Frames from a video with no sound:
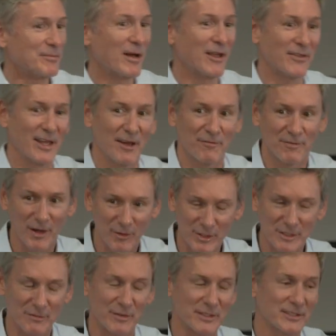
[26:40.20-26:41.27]
about it. They have very
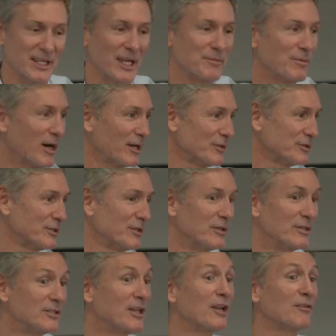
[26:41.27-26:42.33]
sophisticated models,
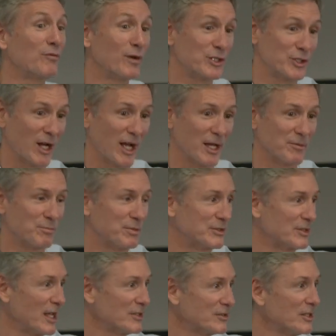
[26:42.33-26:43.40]
none of which I
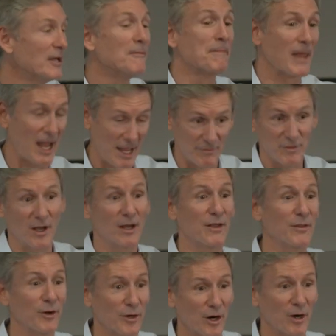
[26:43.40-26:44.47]
possess. I have gone
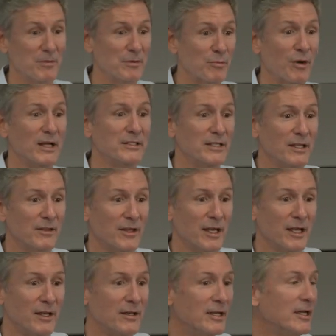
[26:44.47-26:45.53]
on their carbon pricing
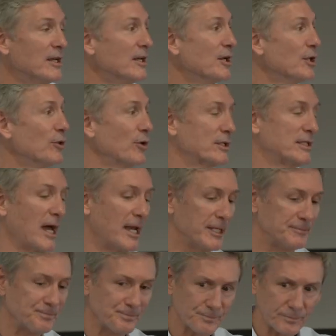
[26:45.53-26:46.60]
thing and looked at
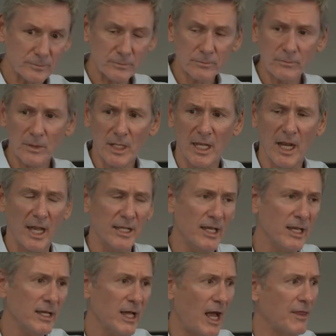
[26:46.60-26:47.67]
it and I
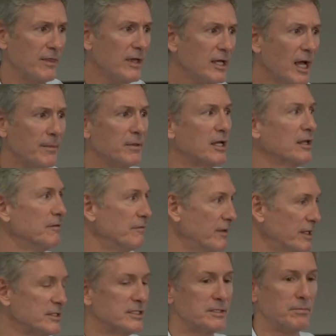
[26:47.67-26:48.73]
think, I think I'm
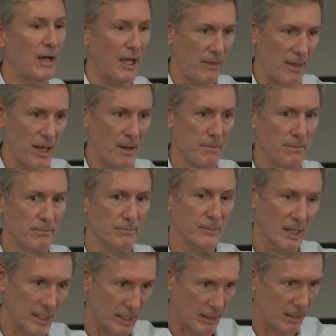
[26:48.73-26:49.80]
convinced by them,
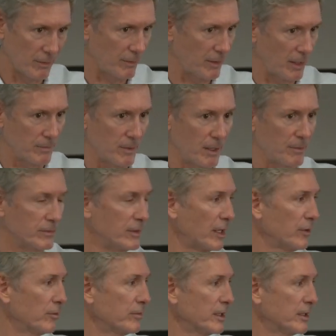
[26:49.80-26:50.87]
again, I'll, I'm, I'm, I
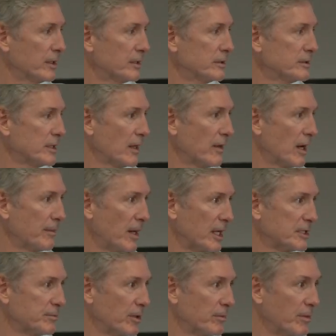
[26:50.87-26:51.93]
do not mean to say that I'm an
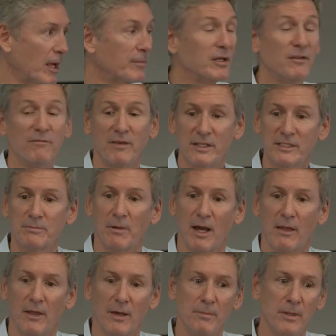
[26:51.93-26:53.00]
expert, but I'm convinced
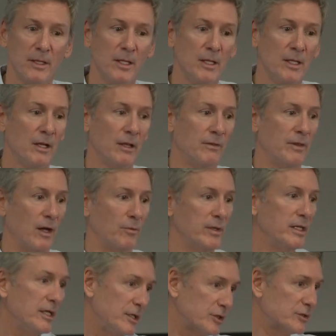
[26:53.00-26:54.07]
by them that
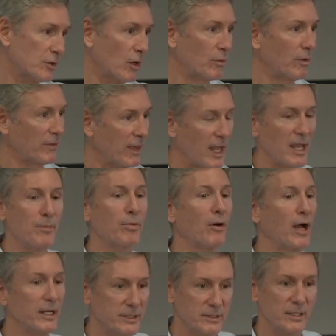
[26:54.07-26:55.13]
we need to start with a
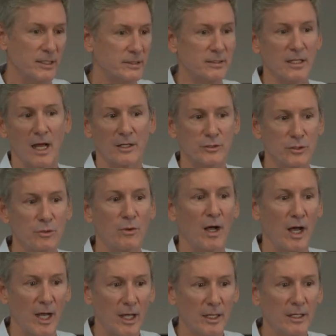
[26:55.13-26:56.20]
price that's not too
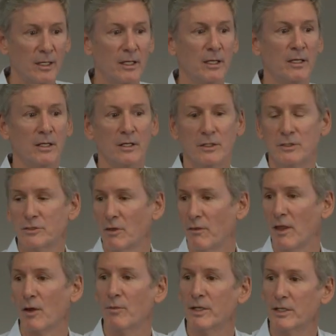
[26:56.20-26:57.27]
high so
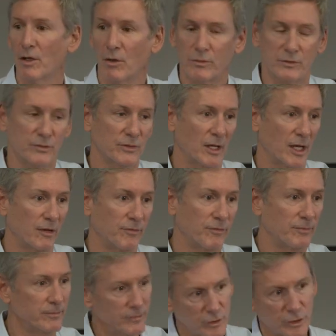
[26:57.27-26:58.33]
that we don't kind
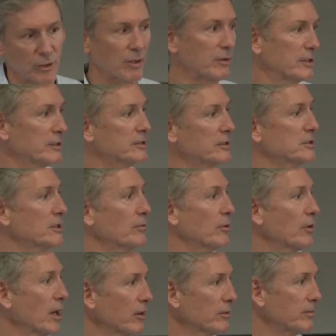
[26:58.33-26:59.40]
of jerk the system
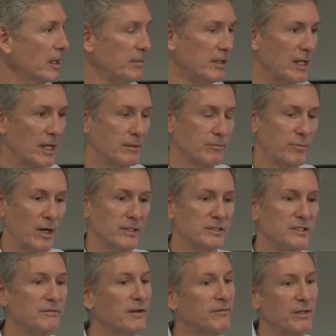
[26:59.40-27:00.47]
around. Maybe that
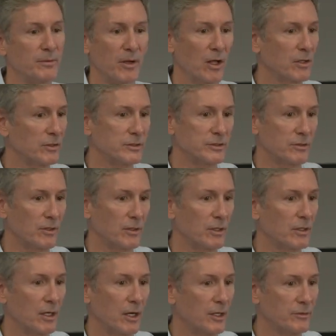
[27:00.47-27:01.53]
price is $50 or
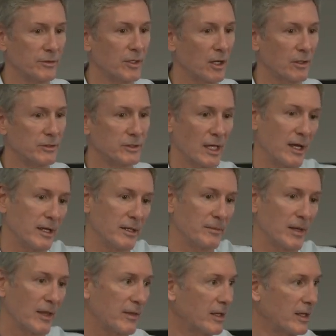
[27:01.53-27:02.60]
$100. I,
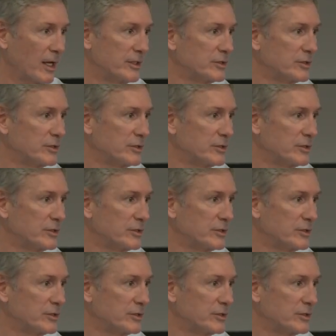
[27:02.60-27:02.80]
even I think I